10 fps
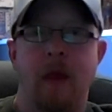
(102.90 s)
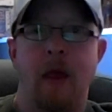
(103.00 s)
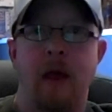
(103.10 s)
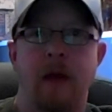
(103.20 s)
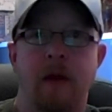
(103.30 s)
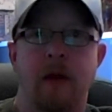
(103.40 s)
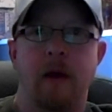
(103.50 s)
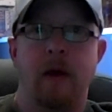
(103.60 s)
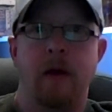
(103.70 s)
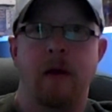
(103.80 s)
and
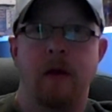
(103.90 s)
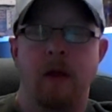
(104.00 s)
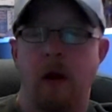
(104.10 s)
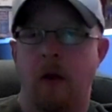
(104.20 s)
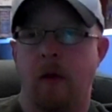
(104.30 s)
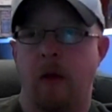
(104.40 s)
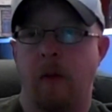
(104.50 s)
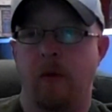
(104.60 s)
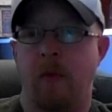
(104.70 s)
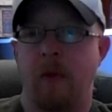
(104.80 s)
a
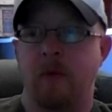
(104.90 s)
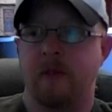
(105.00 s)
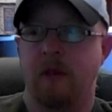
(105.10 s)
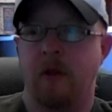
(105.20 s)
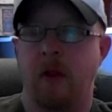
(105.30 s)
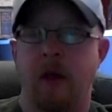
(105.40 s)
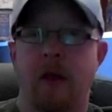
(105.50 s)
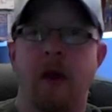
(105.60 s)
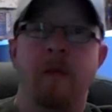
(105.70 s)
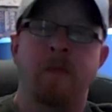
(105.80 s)
couple of members of the
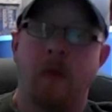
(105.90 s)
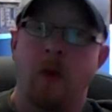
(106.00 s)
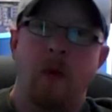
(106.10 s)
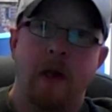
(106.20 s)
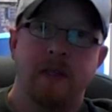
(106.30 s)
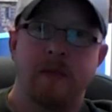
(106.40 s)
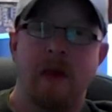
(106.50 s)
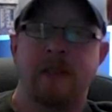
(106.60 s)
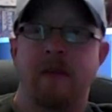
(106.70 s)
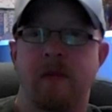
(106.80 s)
clique, we got some
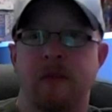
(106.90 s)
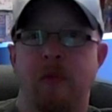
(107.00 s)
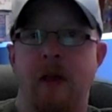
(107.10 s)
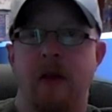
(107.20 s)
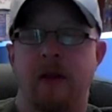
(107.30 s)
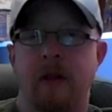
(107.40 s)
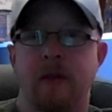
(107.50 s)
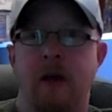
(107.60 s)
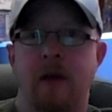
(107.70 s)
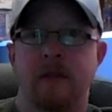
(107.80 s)
activities planned
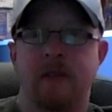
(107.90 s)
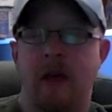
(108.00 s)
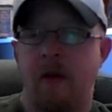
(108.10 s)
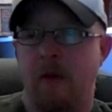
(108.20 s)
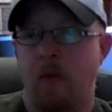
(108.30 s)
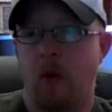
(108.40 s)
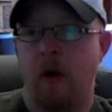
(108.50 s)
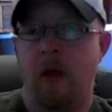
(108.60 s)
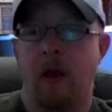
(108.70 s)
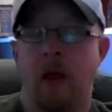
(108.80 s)
on Saturday
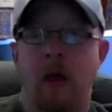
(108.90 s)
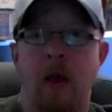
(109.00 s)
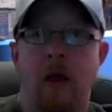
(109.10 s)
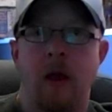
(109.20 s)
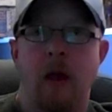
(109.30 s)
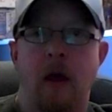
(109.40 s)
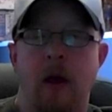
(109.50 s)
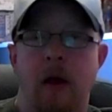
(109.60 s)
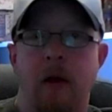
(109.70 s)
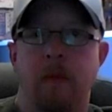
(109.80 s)
morning,
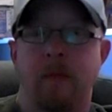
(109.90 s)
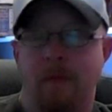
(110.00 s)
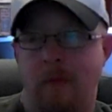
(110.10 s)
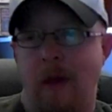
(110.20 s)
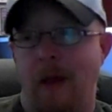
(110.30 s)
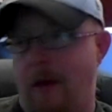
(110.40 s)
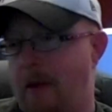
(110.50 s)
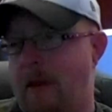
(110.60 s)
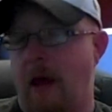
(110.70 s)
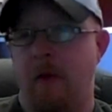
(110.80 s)

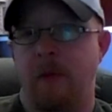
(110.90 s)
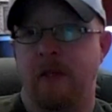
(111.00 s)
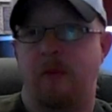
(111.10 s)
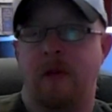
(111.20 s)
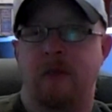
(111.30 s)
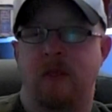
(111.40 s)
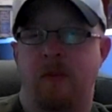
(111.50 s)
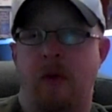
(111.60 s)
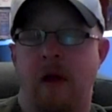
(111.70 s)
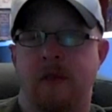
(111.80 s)
and that'll be a special
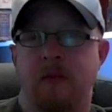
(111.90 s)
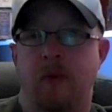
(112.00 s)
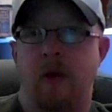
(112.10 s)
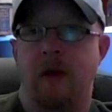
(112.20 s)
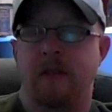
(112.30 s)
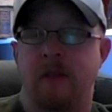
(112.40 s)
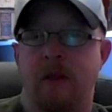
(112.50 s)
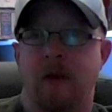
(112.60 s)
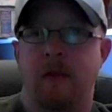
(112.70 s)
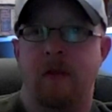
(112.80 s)
surprise when you guys see
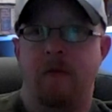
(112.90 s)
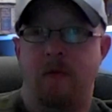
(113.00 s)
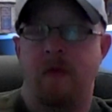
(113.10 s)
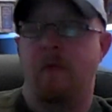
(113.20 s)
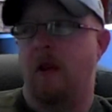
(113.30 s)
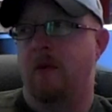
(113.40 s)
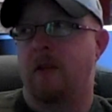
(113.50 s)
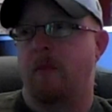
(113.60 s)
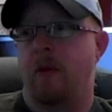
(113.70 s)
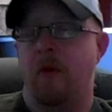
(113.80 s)
the videos
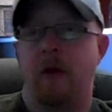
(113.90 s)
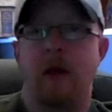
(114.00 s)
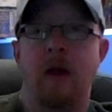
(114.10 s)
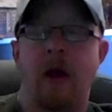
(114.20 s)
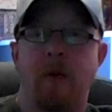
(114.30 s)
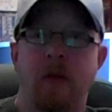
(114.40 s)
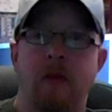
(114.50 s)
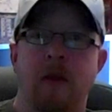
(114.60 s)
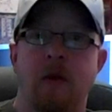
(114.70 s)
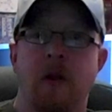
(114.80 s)
uploaded. I really
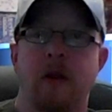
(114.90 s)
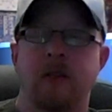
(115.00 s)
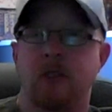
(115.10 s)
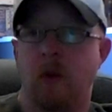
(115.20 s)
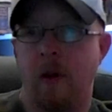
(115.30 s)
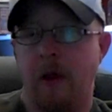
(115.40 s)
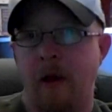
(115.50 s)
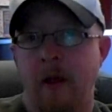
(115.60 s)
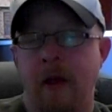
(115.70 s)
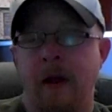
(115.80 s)
think you're gonna enjoy
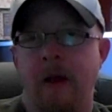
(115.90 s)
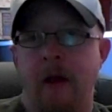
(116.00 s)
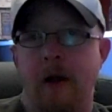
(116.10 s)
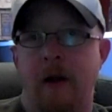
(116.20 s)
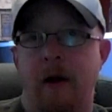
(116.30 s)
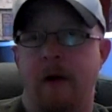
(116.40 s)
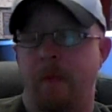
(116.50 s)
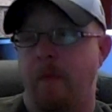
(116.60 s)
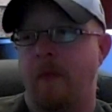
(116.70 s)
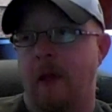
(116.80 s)
it.
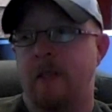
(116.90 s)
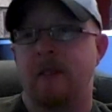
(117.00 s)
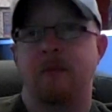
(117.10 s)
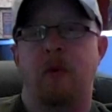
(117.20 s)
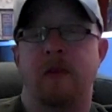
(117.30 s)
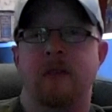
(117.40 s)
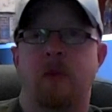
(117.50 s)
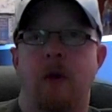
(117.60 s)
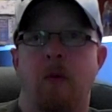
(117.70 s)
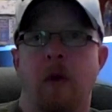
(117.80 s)
Let's just put it this
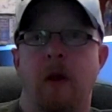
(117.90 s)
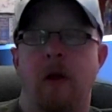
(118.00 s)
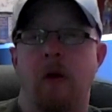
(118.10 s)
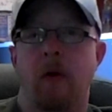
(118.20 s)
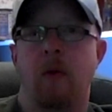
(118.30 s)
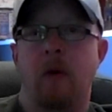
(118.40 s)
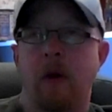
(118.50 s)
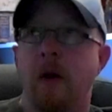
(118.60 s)
way: we're gonna go